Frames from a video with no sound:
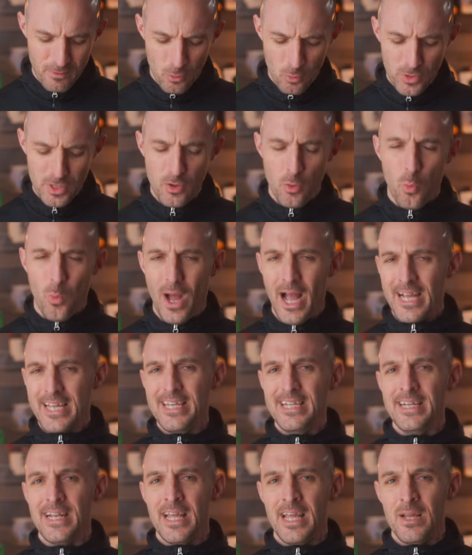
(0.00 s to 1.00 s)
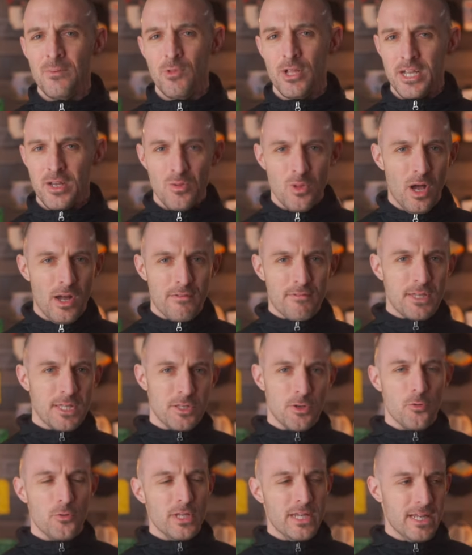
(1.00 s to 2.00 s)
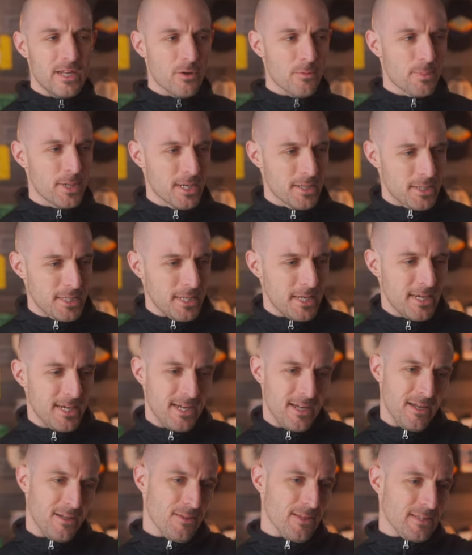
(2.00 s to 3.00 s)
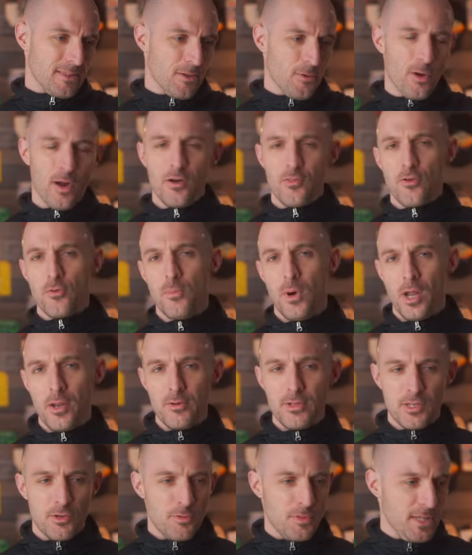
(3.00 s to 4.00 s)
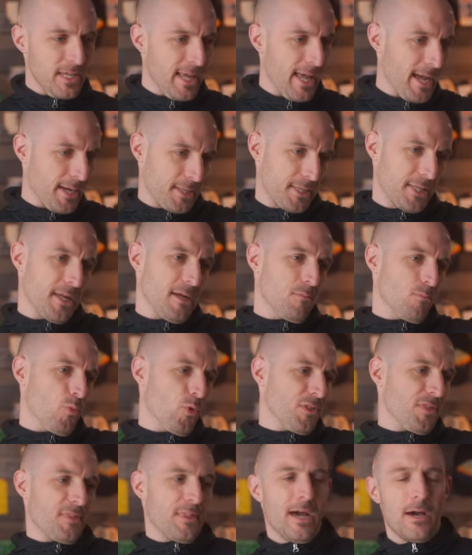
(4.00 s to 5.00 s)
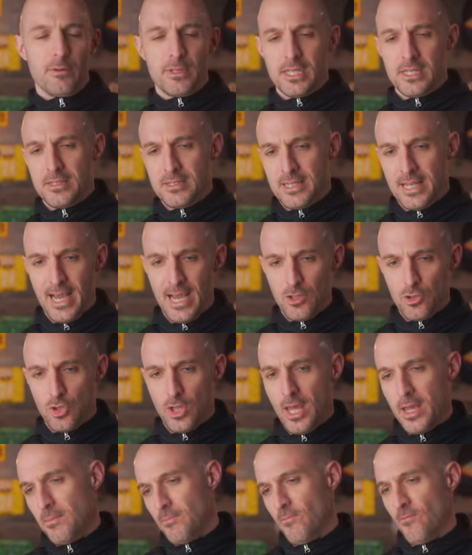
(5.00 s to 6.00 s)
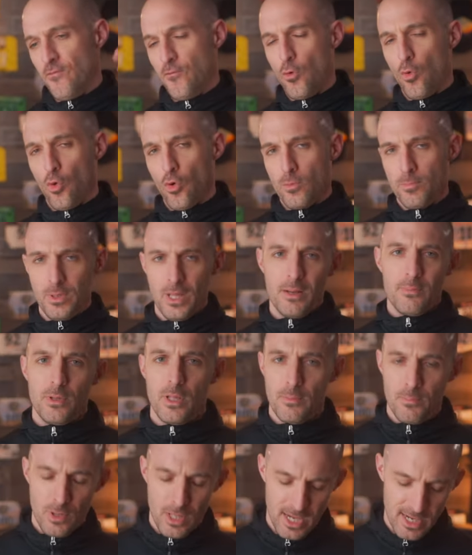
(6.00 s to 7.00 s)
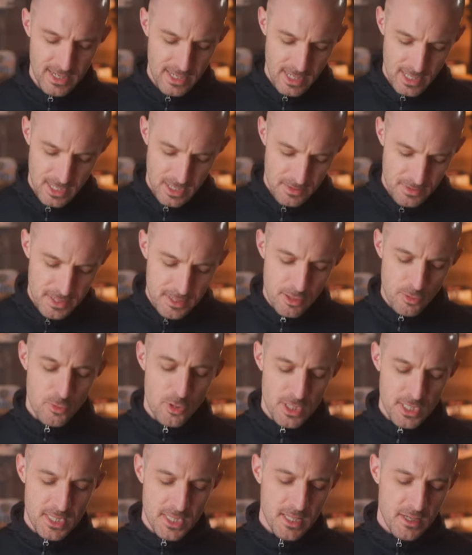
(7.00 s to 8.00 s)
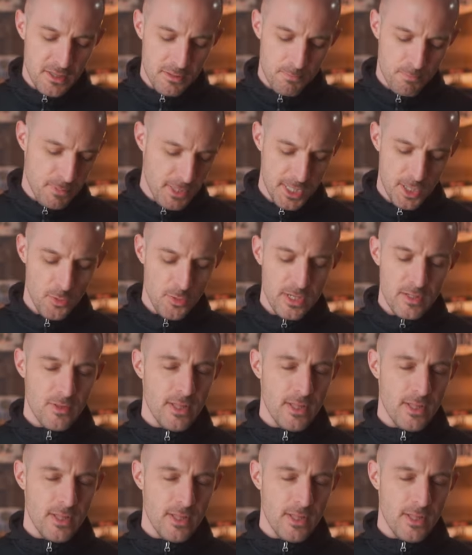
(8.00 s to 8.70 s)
a real wacky name like a lot of Sony earbuds, like their other models or the XM1000-M4, blah, blah, blah. These are just the Sony